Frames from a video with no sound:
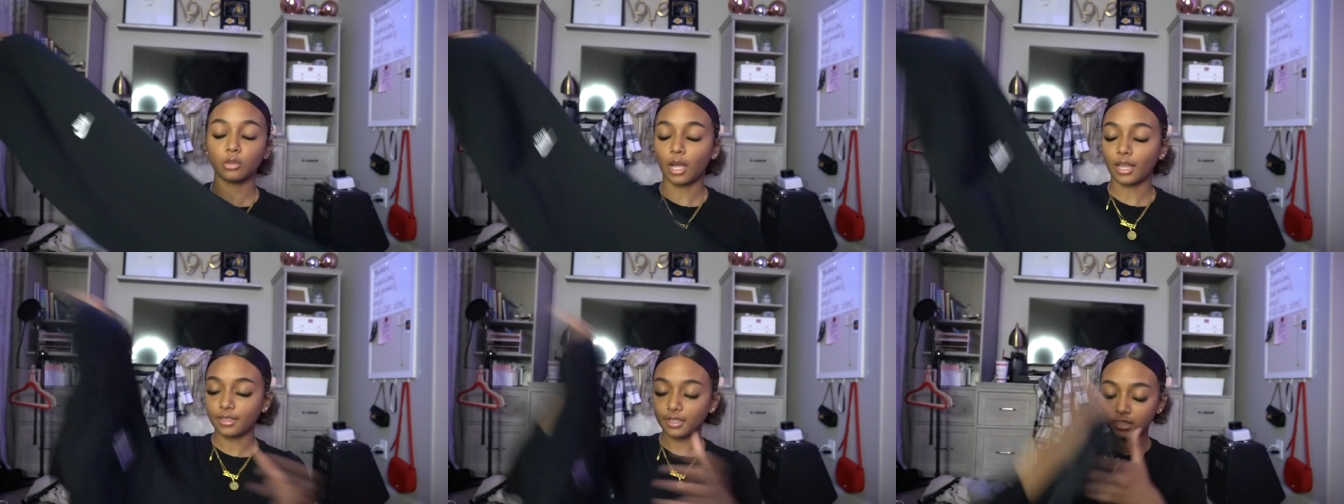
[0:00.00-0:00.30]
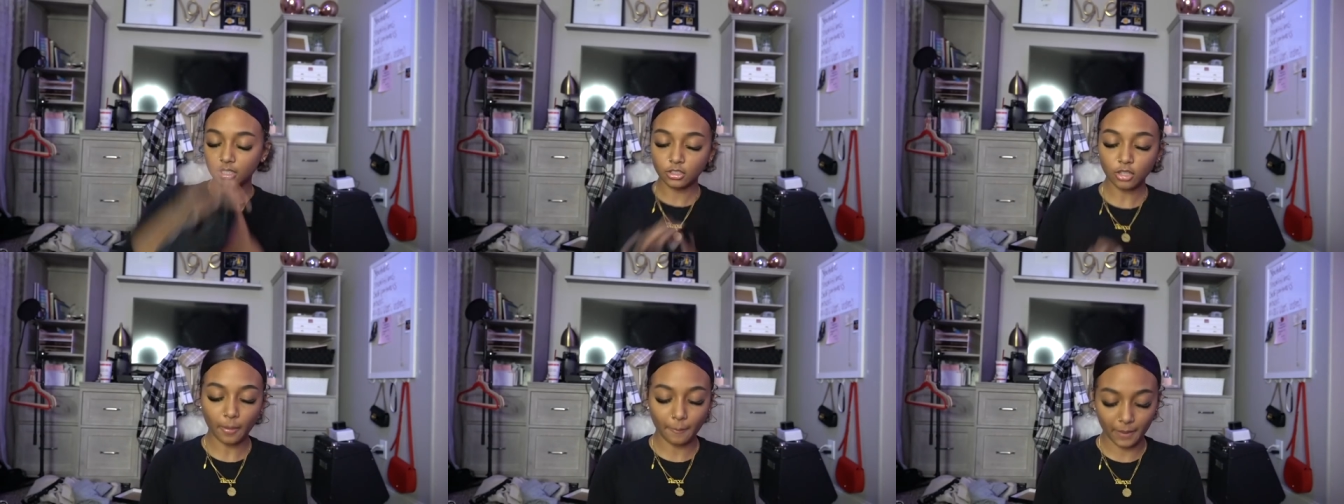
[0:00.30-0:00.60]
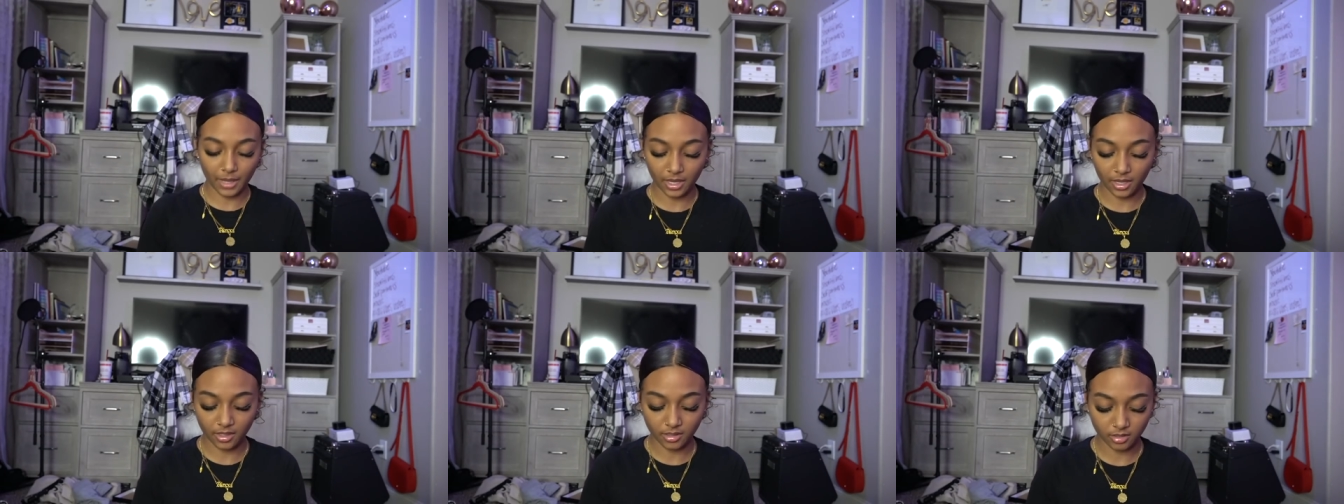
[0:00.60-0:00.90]
I think these are
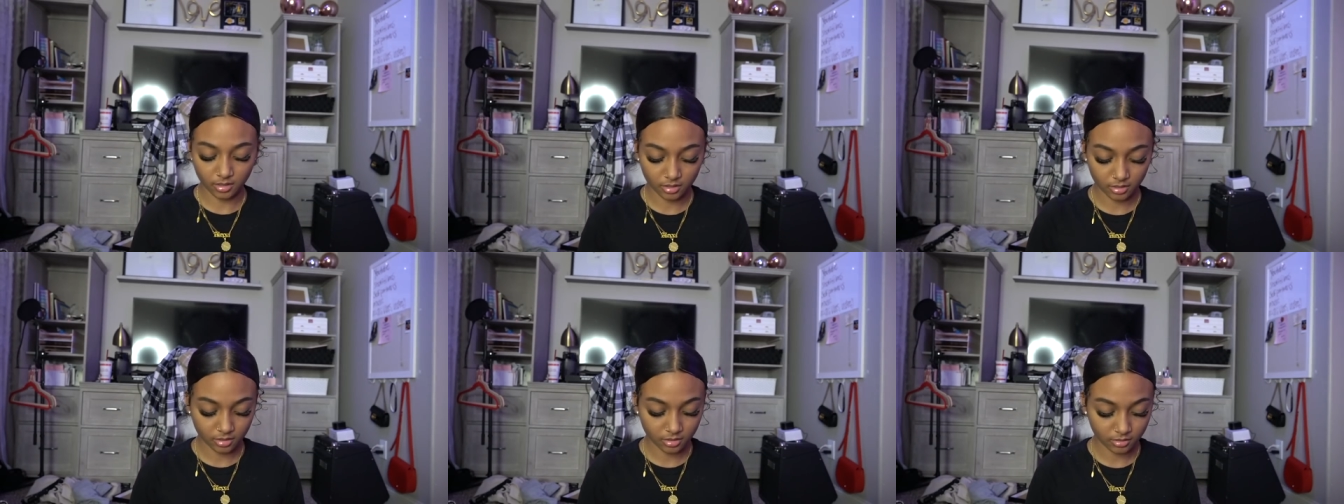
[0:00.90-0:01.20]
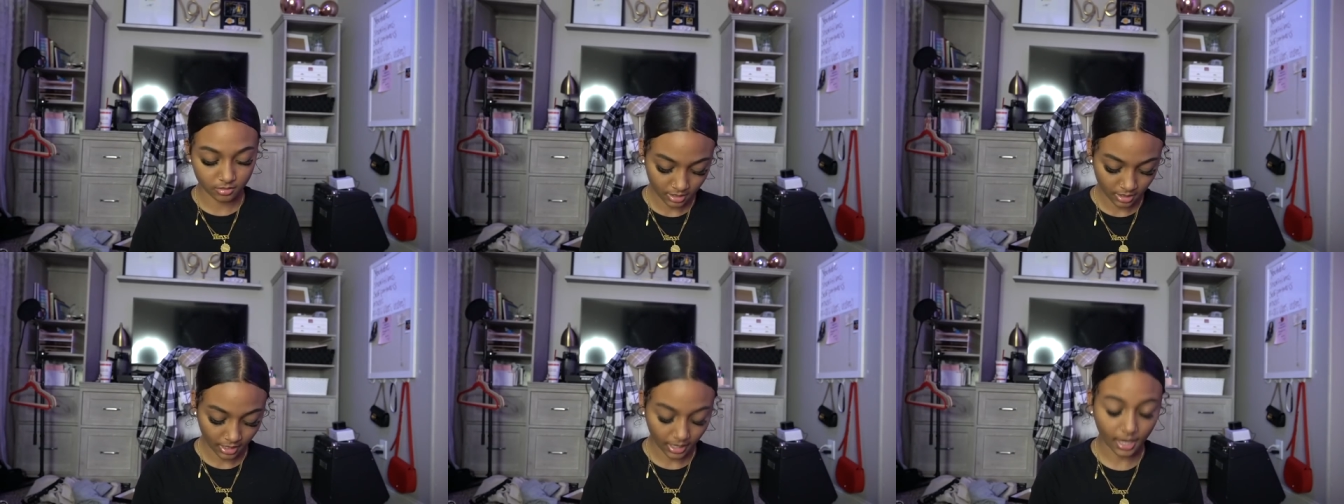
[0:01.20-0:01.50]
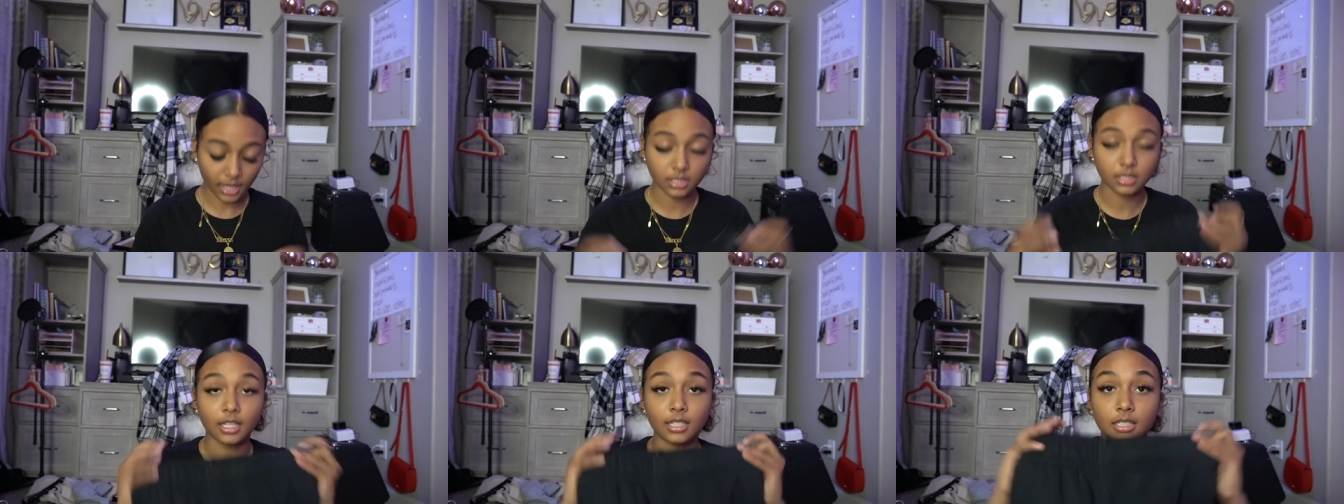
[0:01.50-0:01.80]
men's. I
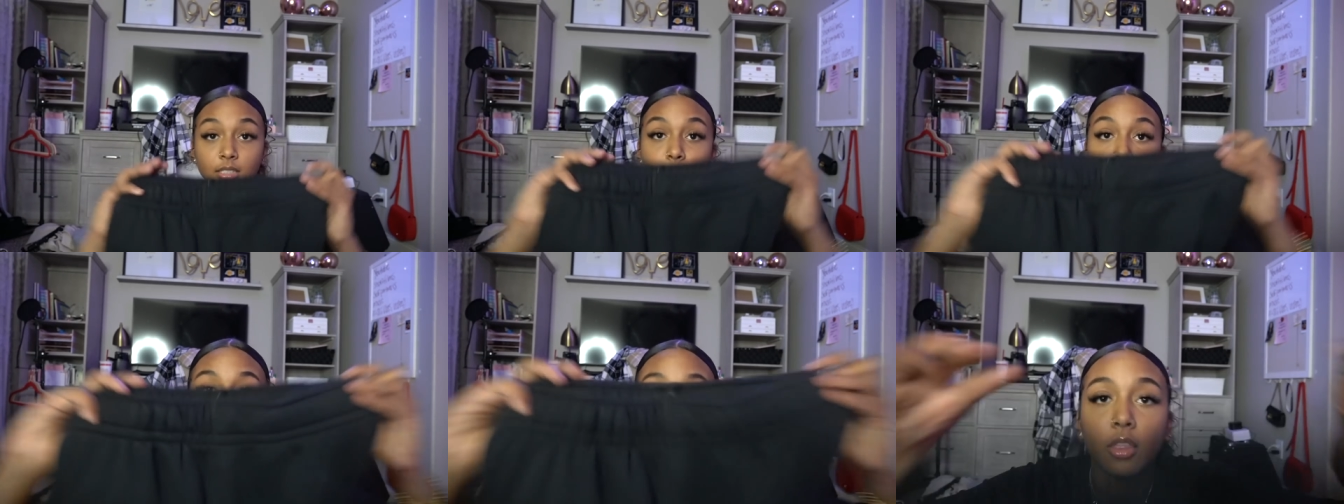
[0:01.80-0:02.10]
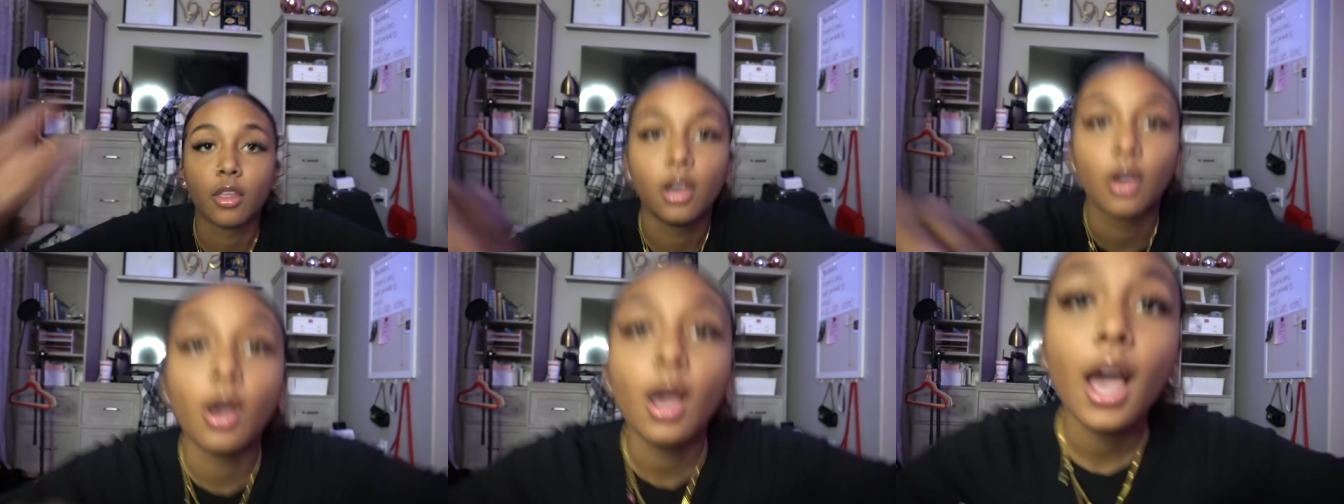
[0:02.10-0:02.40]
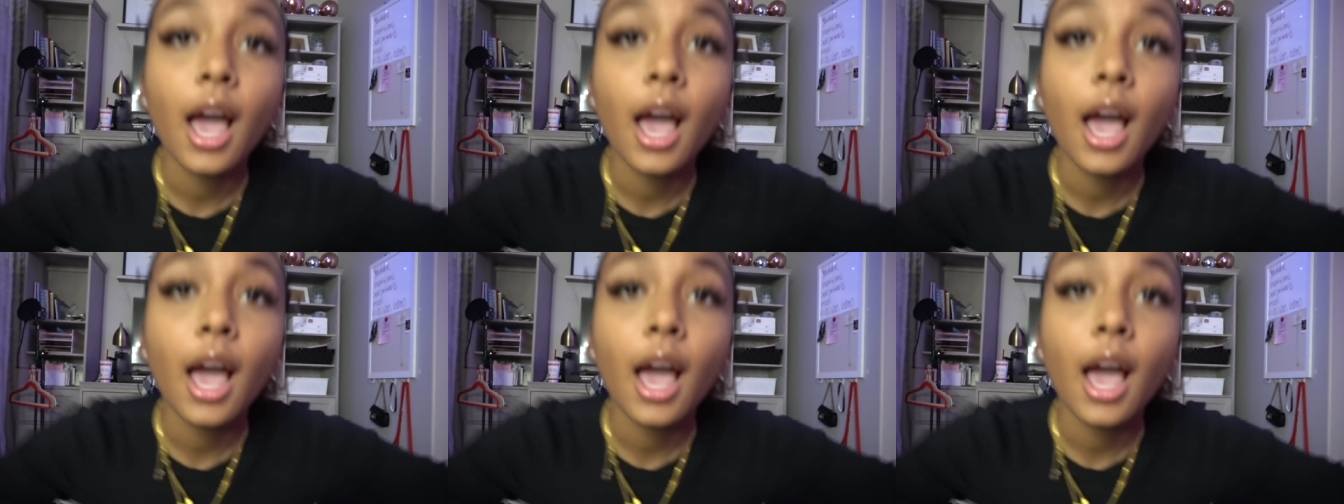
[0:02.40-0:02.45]
got a size small though.